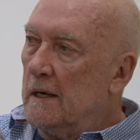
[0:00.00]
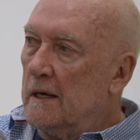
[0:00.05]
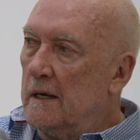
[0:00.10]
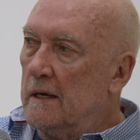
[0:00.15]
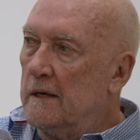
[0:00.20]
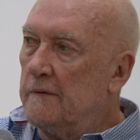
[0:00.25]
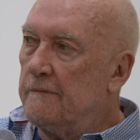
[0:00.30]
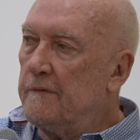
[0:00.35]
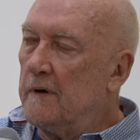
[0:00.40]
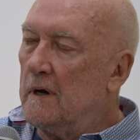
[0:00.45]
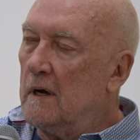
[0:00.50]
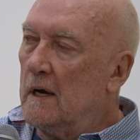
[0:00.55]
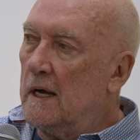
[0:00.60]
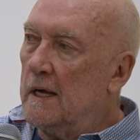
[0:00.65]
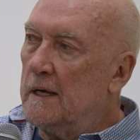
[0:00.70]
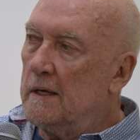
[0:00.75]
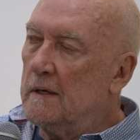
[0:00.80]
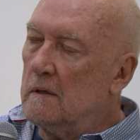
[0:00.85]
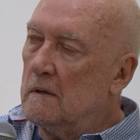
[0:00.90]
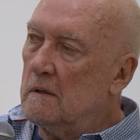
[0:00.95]
If
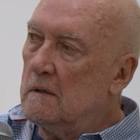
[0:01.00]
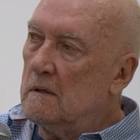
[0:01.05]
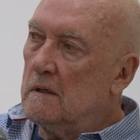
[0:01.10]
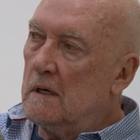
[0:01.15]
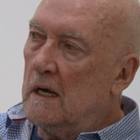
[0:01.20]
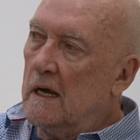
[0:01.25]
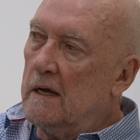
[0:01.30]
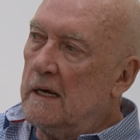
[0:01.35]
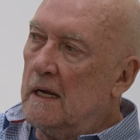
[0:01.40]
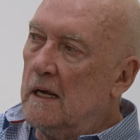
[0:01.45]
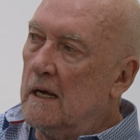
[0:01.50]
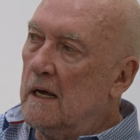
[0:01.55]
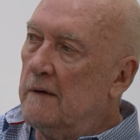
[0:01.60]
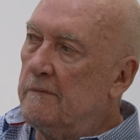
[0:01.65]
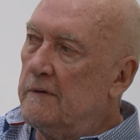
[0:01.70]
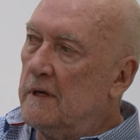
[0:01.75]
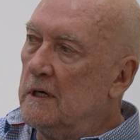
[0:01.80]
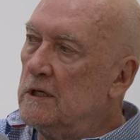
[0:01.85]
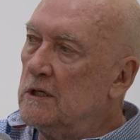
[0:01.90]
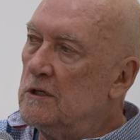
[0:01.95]
I have
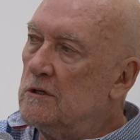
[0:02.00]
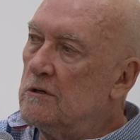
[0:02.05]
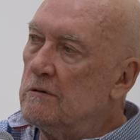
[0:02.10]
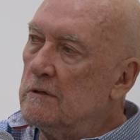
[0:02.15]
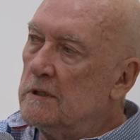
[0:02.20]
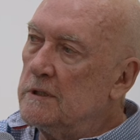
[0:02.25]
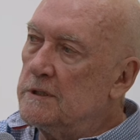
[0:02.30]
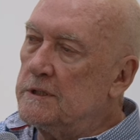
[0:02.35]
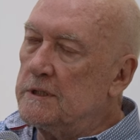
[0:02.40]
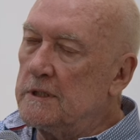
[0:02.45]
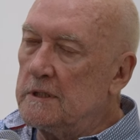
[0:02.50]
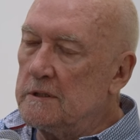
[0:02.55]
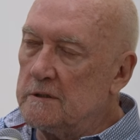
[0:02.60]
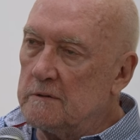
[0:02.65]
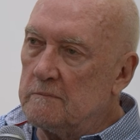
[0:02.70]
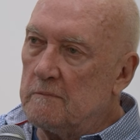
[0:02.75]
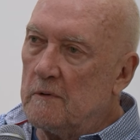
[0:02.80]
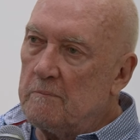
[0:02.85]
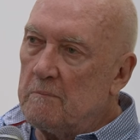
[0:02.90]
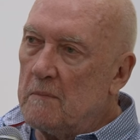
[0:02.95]
any
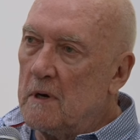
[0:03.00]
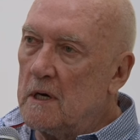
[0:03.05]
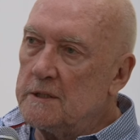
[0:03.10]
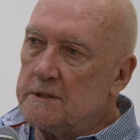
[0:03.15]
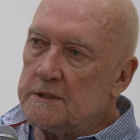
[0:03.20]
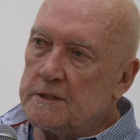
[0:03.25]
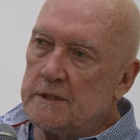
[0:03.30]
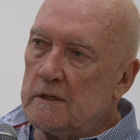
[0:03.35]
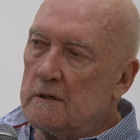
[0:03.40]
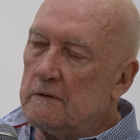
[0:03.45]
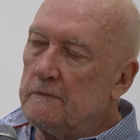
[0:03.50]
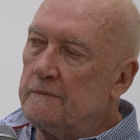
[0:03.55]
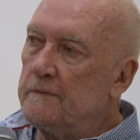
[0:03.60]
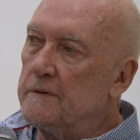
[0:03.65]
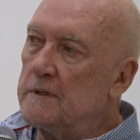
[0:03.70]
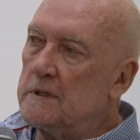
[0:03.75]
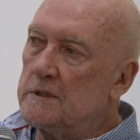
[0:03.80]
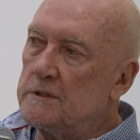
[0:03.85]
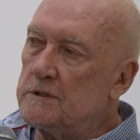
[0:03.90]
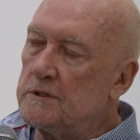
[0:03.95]
criticism of myself,
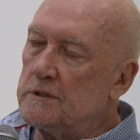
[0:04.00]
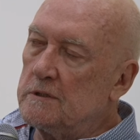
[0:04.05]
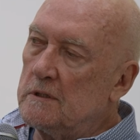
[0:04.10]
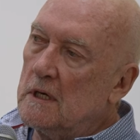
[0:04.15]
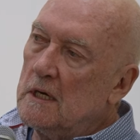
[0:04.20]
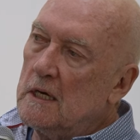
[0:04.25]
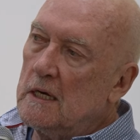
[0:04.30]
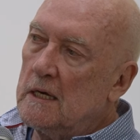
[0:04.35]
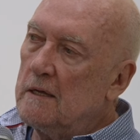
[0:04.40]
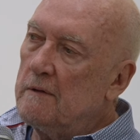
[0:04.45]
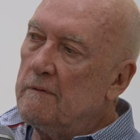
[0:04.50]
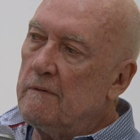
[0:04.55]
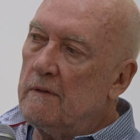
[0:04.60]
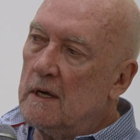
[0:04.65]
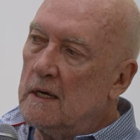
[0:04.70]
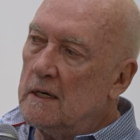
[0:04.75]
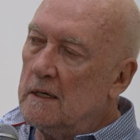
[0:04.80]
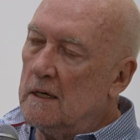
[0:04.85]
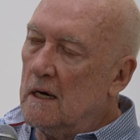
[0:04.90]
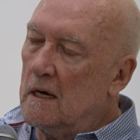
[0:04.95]
it's
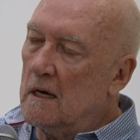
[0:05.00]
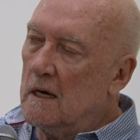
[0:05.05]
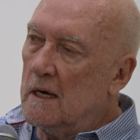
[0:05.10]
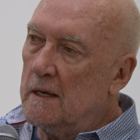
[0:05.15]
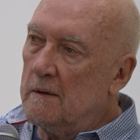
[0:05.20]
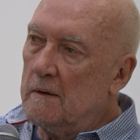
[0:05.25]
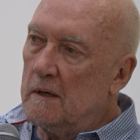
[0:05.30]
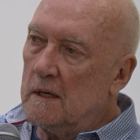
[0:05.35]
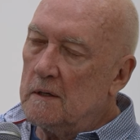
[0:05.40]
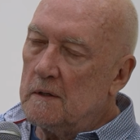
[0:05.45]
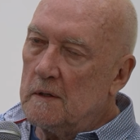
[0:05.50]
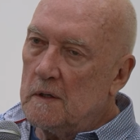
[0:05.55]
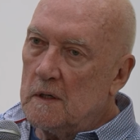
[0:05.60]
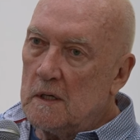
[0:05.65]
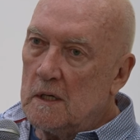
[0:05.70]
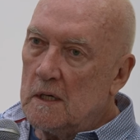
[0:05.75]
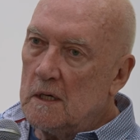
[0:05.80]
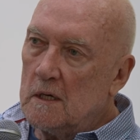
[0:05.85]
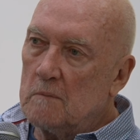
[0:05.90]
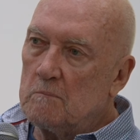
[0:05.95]
that I
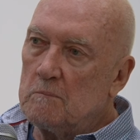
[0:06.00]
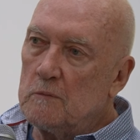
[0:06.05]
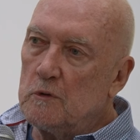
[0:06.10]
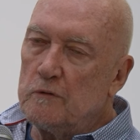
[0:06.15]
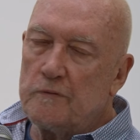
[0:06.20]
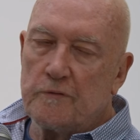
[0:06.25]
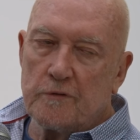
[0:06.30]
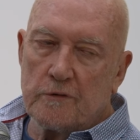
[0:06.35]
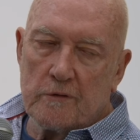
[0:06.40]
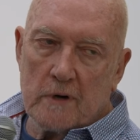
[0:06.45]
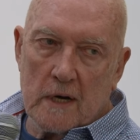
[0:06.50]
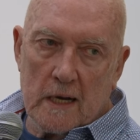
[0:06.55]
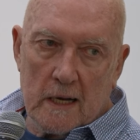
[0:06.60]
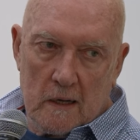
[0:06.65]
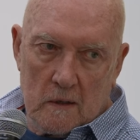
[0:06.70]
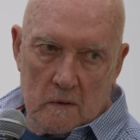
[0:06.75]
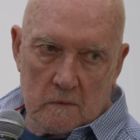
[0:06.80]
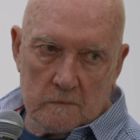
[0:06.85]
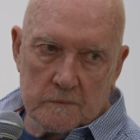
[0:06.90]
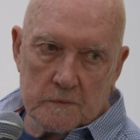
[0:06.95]
move
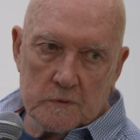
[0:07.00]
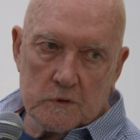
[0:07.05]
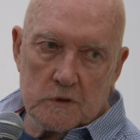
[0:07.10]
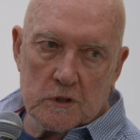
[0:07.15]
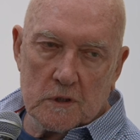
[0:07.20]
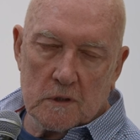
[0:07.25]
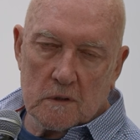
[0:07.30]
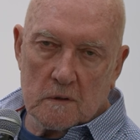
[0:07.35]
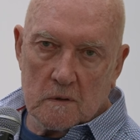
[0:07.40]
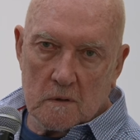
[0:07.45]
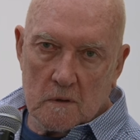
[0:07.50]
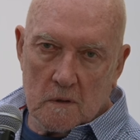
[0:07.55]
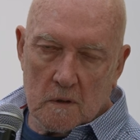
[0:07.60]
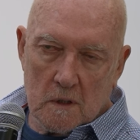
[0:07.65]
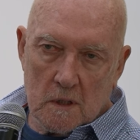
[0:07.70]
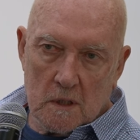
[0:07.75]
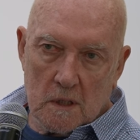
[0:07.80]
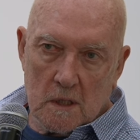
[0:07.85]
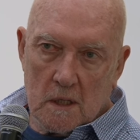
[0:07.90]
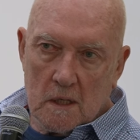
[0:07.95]
around.
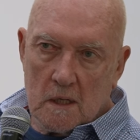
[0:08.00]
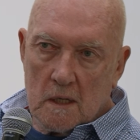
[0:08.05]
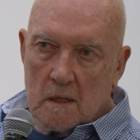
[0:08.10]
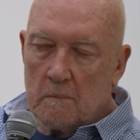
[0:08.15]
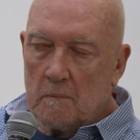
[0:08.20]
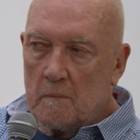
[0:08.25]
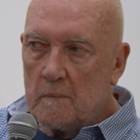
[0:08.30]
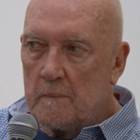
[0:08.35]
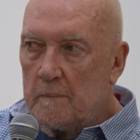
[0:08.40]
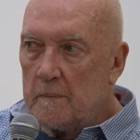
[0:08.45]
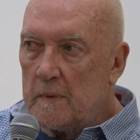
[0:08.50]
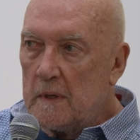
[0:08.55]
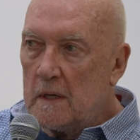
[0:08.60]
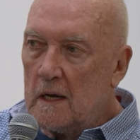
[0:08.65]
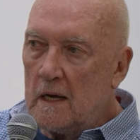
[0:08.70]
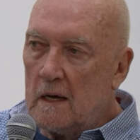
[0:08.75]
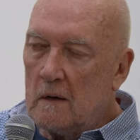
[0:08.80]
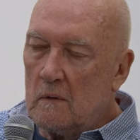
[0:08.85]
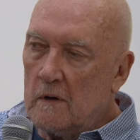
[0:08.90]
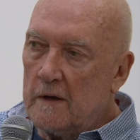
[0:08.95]

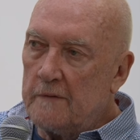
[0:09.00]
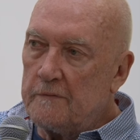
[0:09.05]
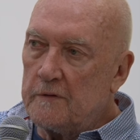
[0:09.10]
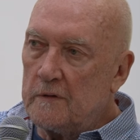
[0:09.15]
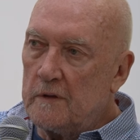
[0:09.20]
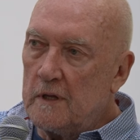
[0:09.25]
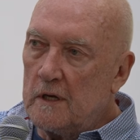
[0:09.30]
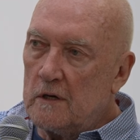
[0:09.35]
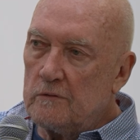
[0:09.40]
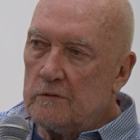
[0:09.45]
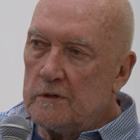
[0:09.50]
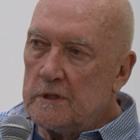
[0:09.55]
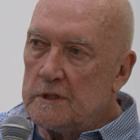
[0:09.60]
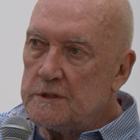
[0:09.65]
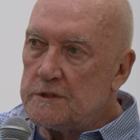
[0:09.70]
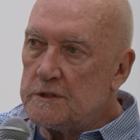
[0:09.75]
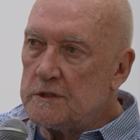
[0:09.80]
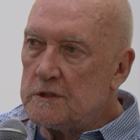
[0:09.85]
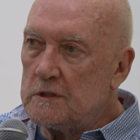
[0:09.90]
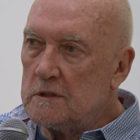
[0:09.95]
However, there
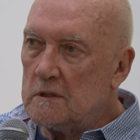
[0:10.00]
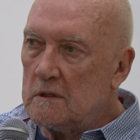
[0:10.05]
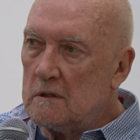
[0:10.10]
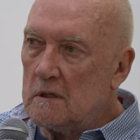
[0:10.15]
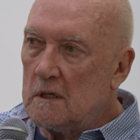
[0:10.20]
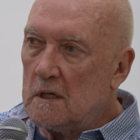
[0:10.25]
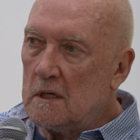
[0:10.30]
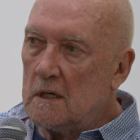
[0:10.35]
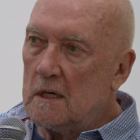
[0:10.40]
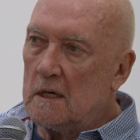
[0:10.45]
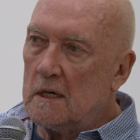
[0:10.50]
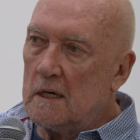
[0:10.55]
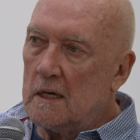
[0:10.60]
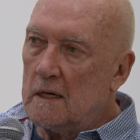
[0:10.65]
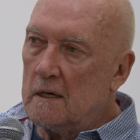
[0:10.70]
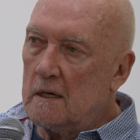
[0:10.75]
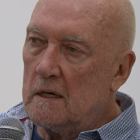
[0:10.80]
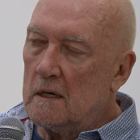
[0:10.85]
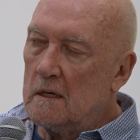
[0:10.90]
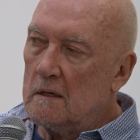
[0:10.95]
is
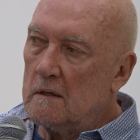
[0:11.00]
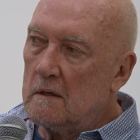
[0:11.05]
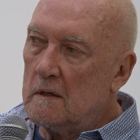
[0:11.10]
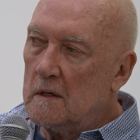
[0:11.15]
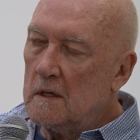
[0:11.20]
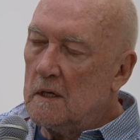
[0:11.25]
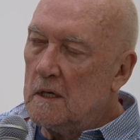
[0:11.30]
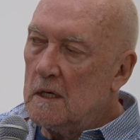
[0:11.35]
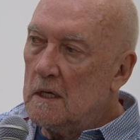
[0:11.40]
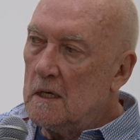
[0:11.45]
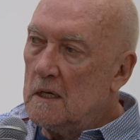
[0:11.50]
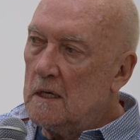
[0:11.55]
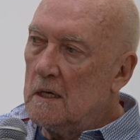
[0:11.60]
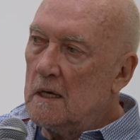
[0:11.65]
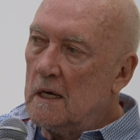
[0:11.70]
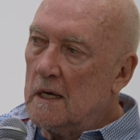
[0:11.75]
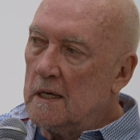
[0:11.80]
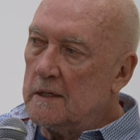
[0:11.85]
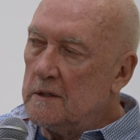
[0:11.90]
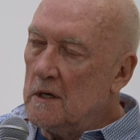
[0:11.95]

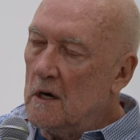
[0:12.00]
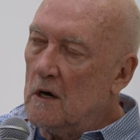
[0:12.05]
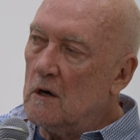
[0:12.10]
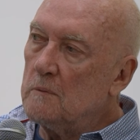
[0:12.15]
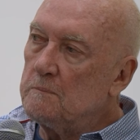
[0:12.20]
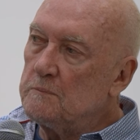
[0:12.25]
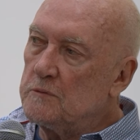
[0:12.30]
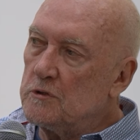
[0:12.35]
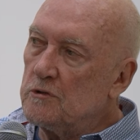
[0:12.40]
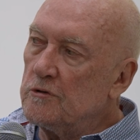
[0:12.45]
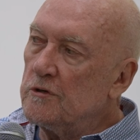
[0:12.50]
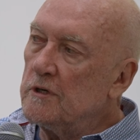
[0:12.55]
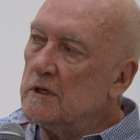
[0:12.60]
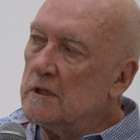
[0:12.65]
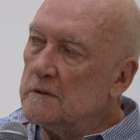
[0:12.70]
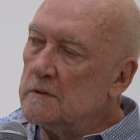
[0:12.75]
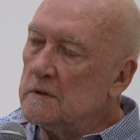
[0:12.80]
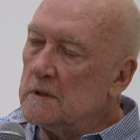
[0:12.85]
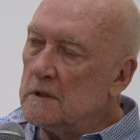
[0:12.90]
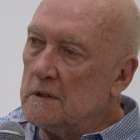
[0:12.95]
an obdurate
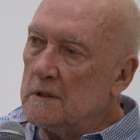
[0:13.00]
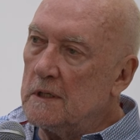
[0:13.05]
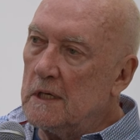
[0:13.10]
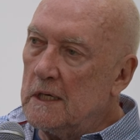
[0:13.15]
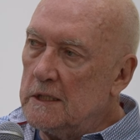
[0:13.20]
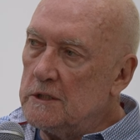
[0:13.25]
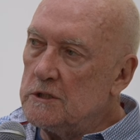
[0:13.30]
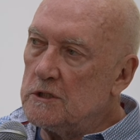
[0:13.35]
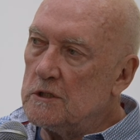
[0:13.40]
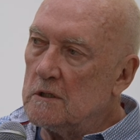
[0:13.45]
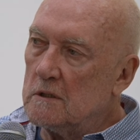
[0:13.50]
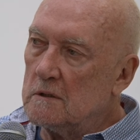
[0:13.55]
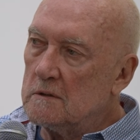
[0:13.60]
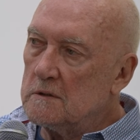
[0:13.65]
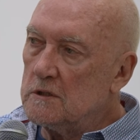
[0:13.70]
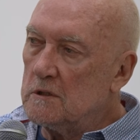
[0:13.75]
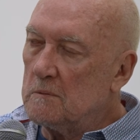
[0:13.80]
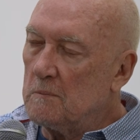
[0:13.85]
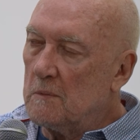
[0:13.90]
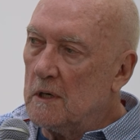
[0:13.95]
nature
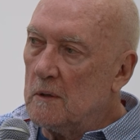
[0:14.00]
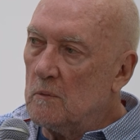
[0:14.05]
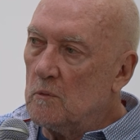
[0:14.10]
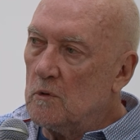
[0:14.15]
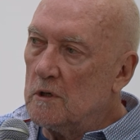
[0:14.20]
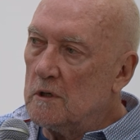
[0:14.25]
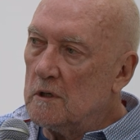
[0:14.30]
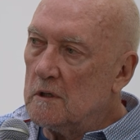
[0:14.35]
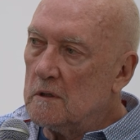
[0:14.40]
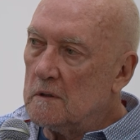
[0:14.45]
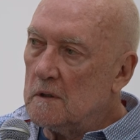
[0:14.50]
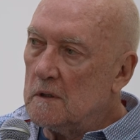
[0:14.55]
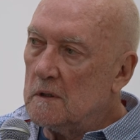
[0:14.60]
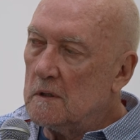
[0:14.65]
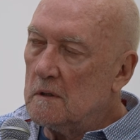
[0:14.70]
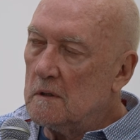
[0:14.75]
to my work